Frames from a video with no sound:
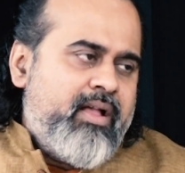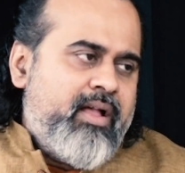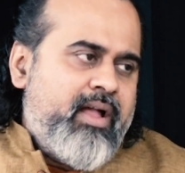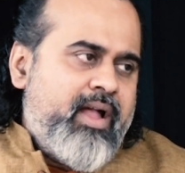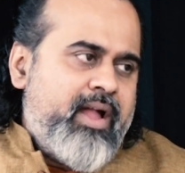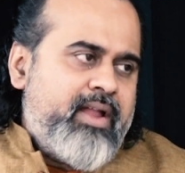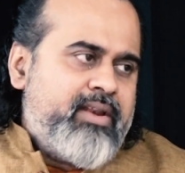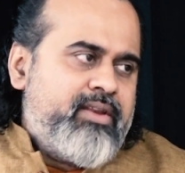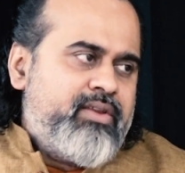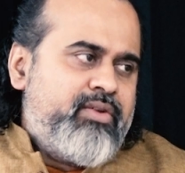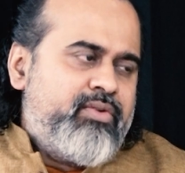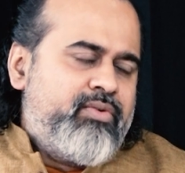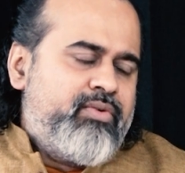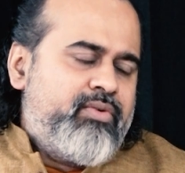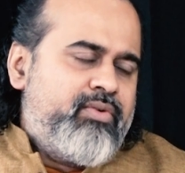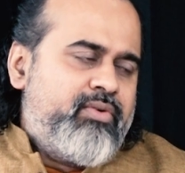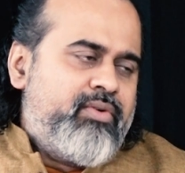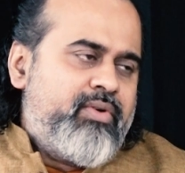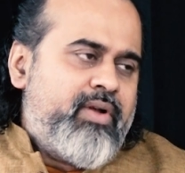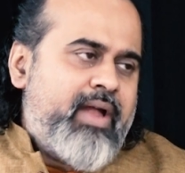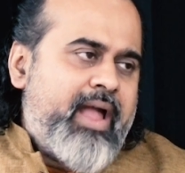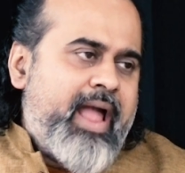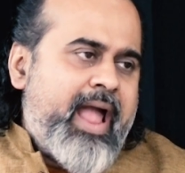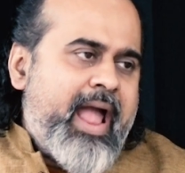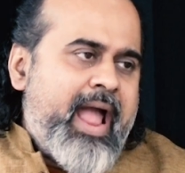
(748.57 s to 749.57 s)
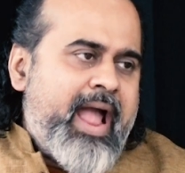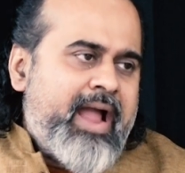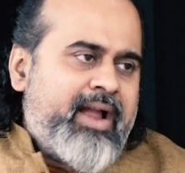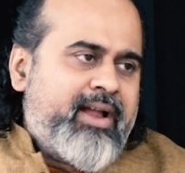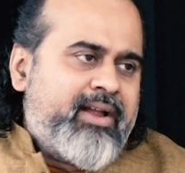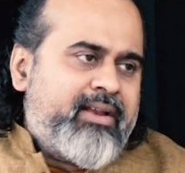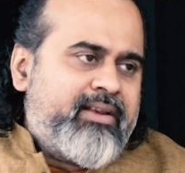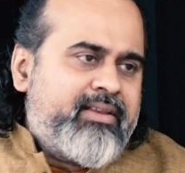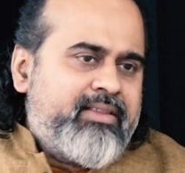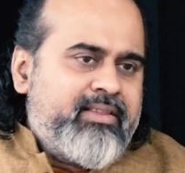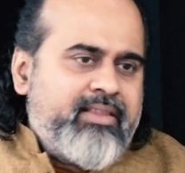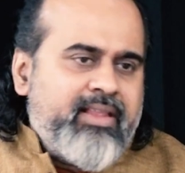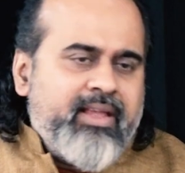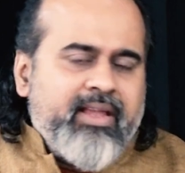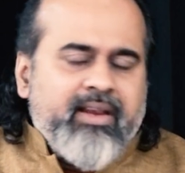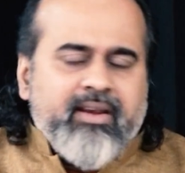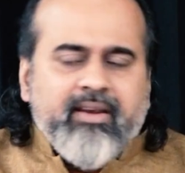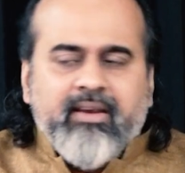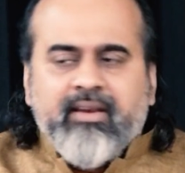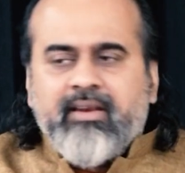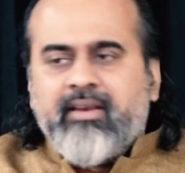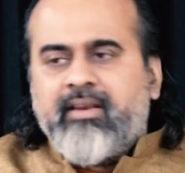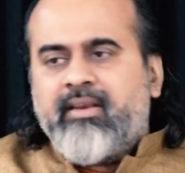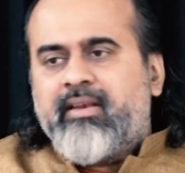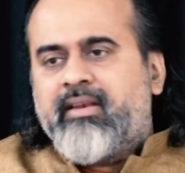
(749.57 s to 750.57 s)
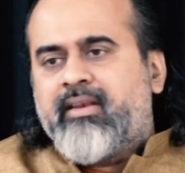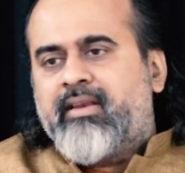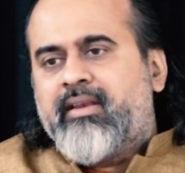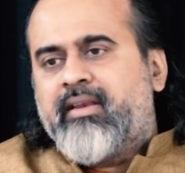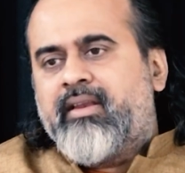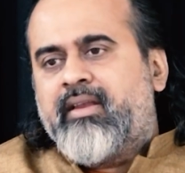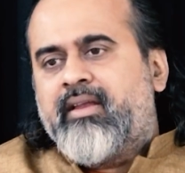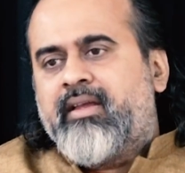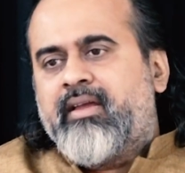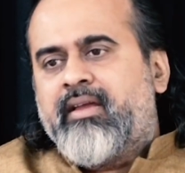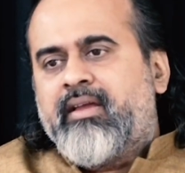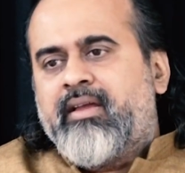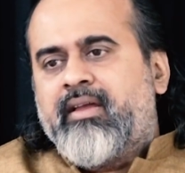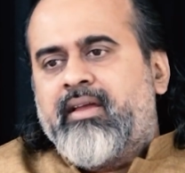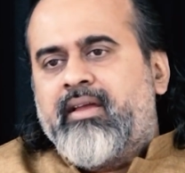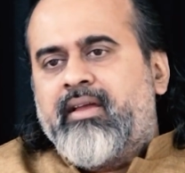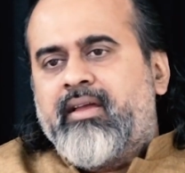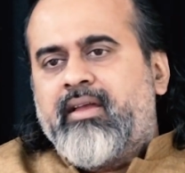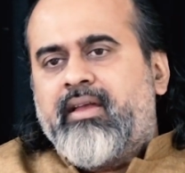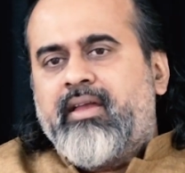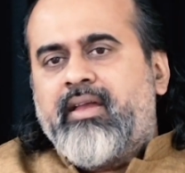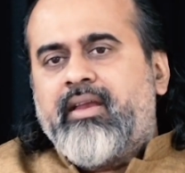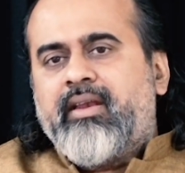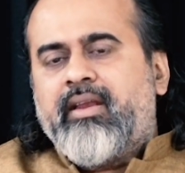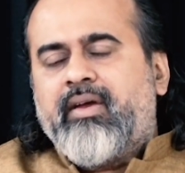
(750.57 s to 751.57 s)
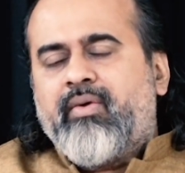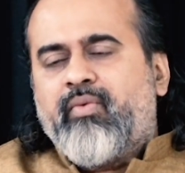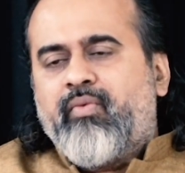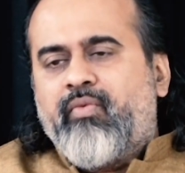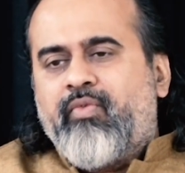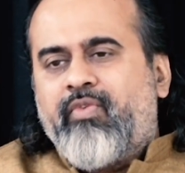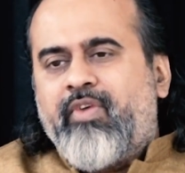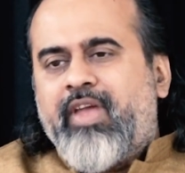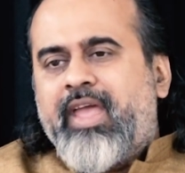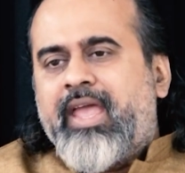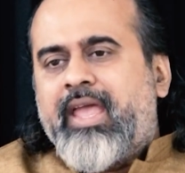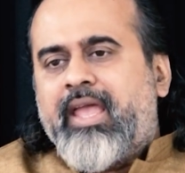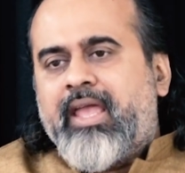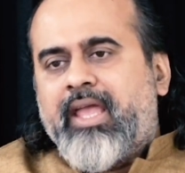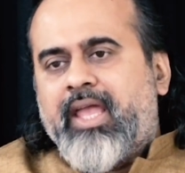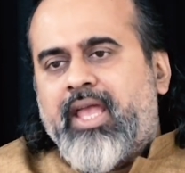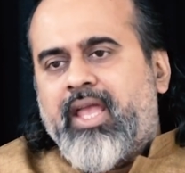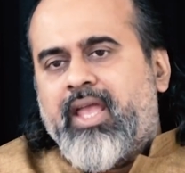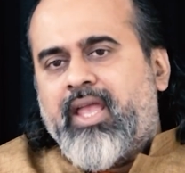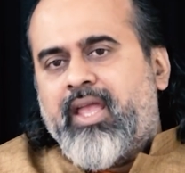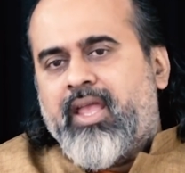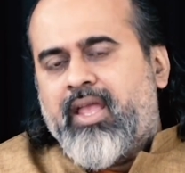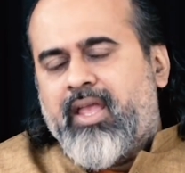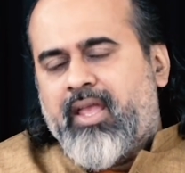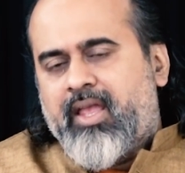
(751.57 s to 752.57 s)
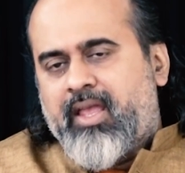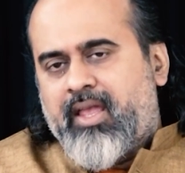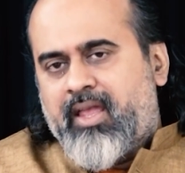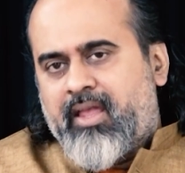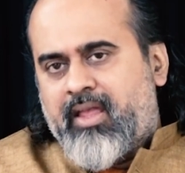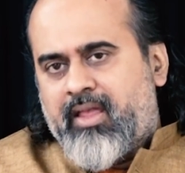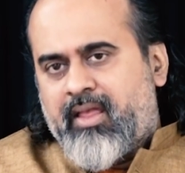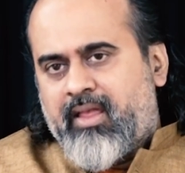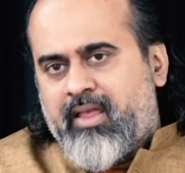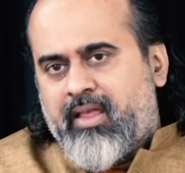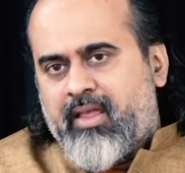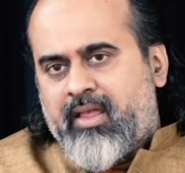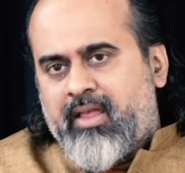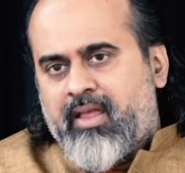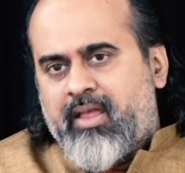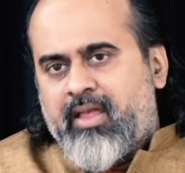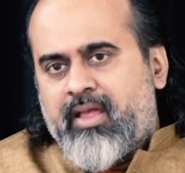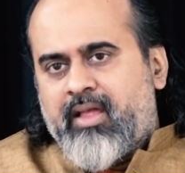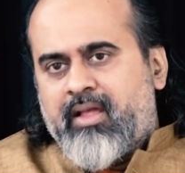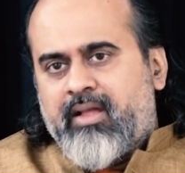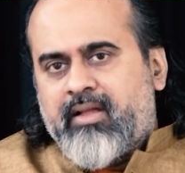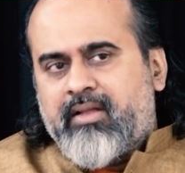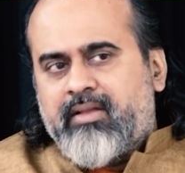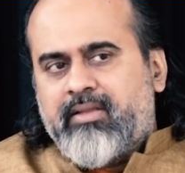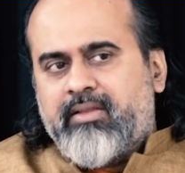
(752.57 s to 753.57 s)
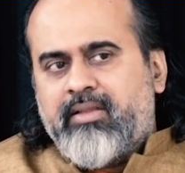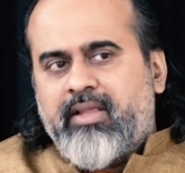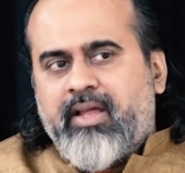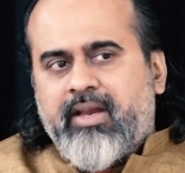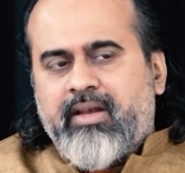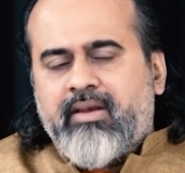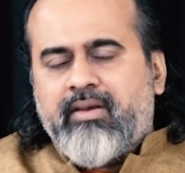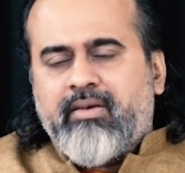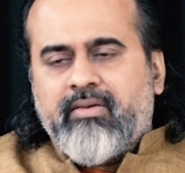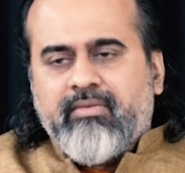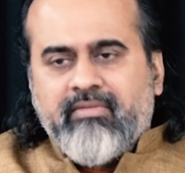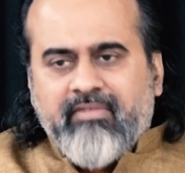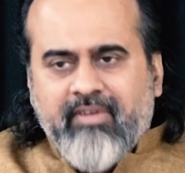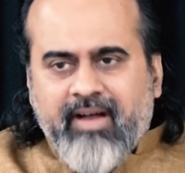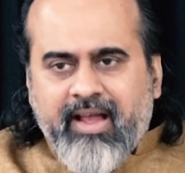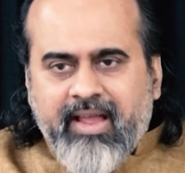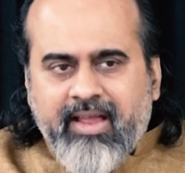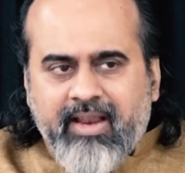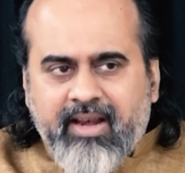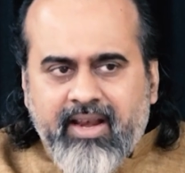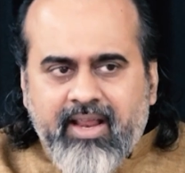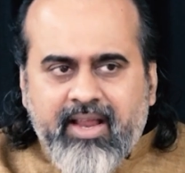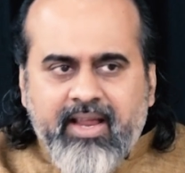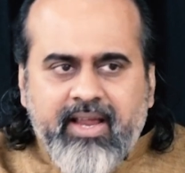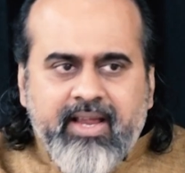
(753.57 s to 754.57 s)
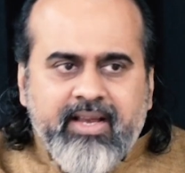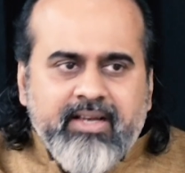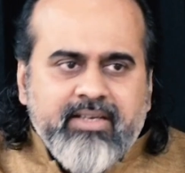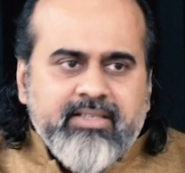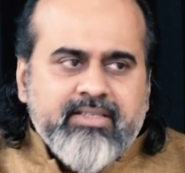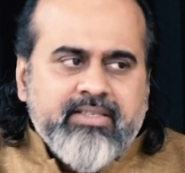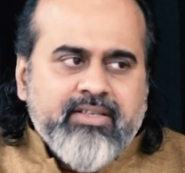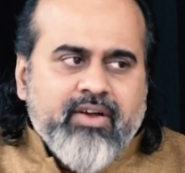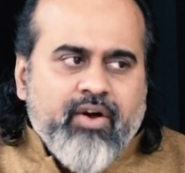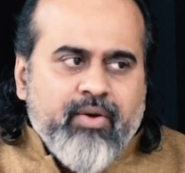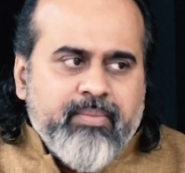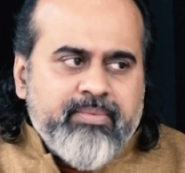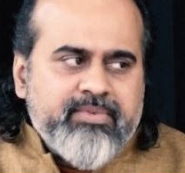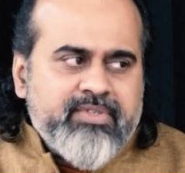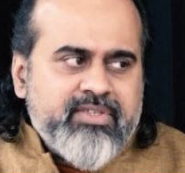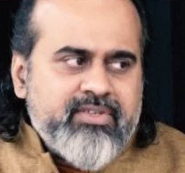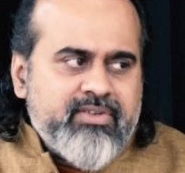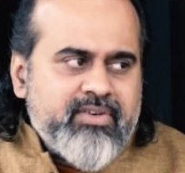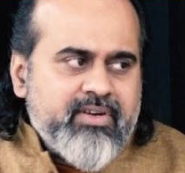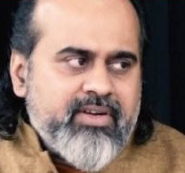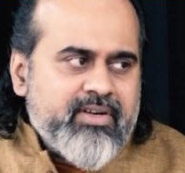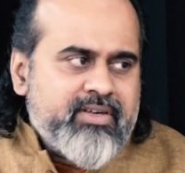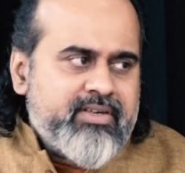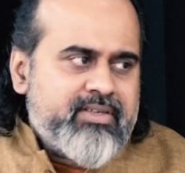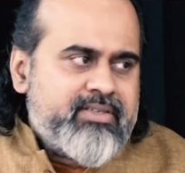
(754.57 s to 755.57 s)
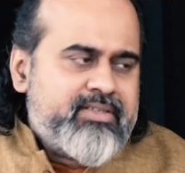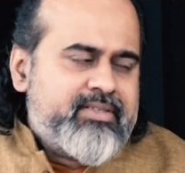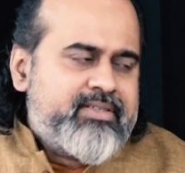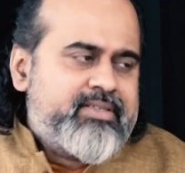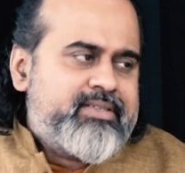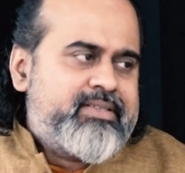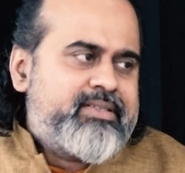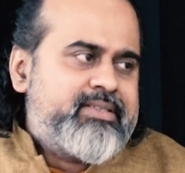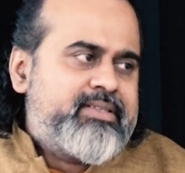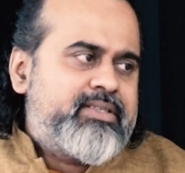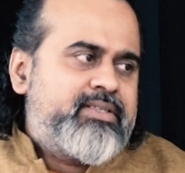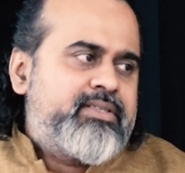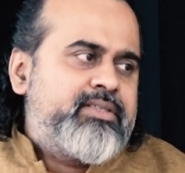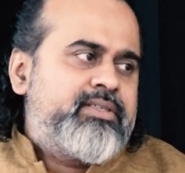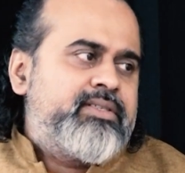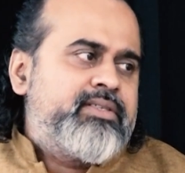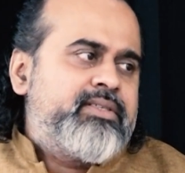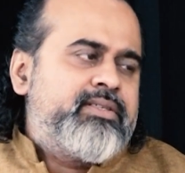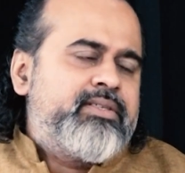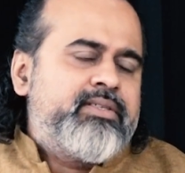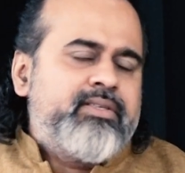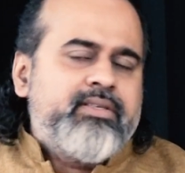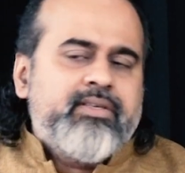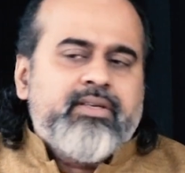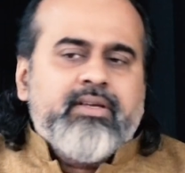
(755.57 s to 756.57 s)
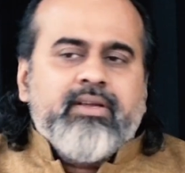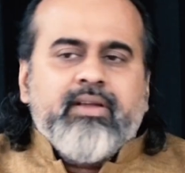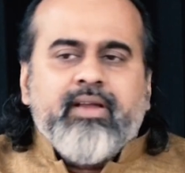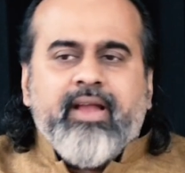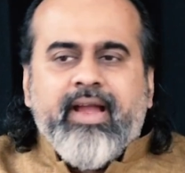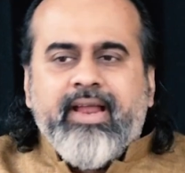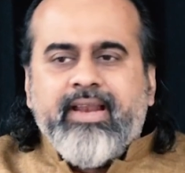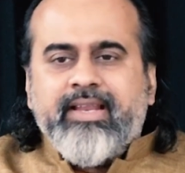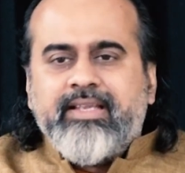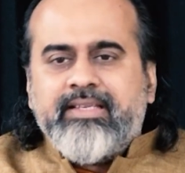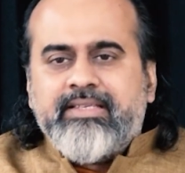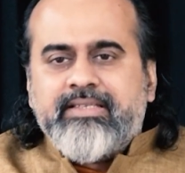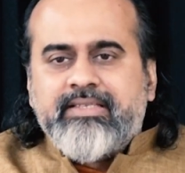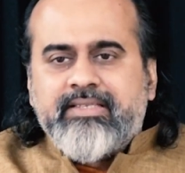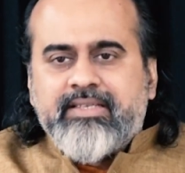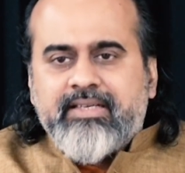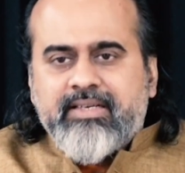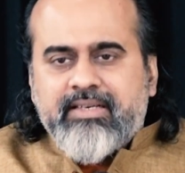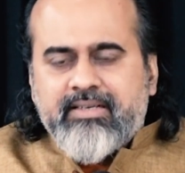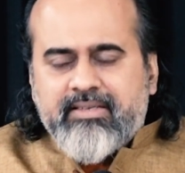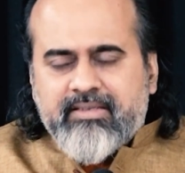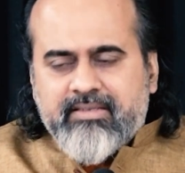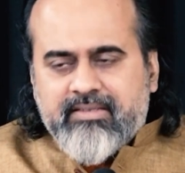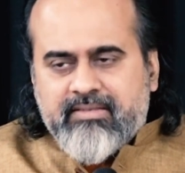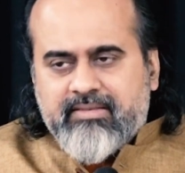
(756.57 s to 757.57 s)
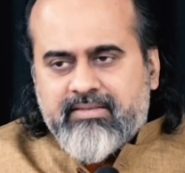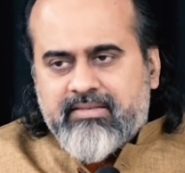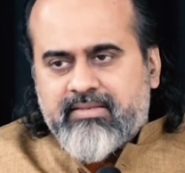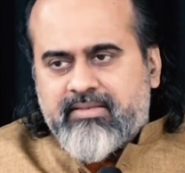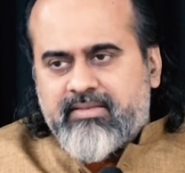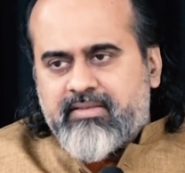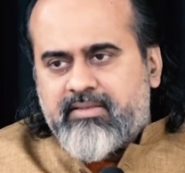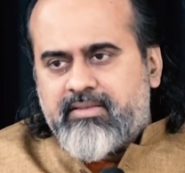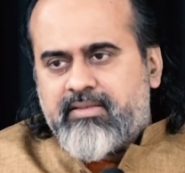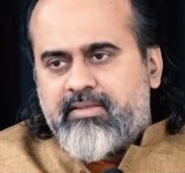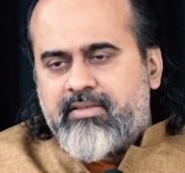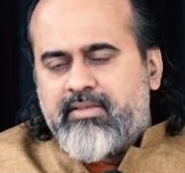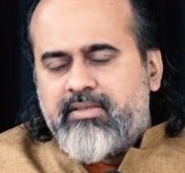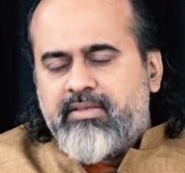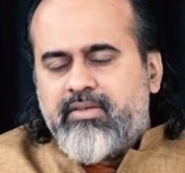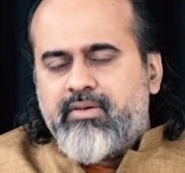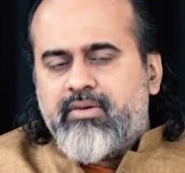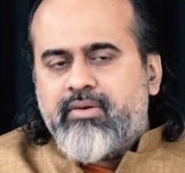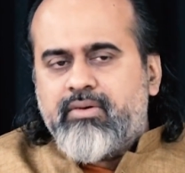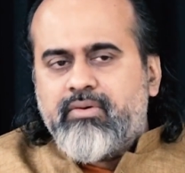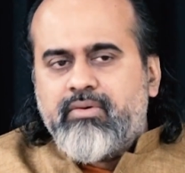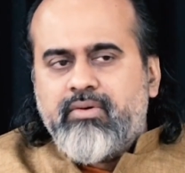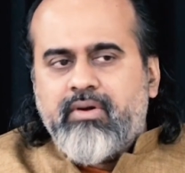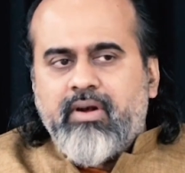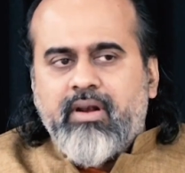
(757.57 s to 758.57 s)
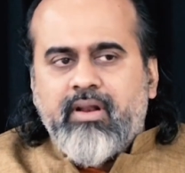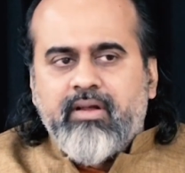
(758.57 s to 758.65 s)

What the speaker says: and you act then in a way that violates, obstructs, and insults your own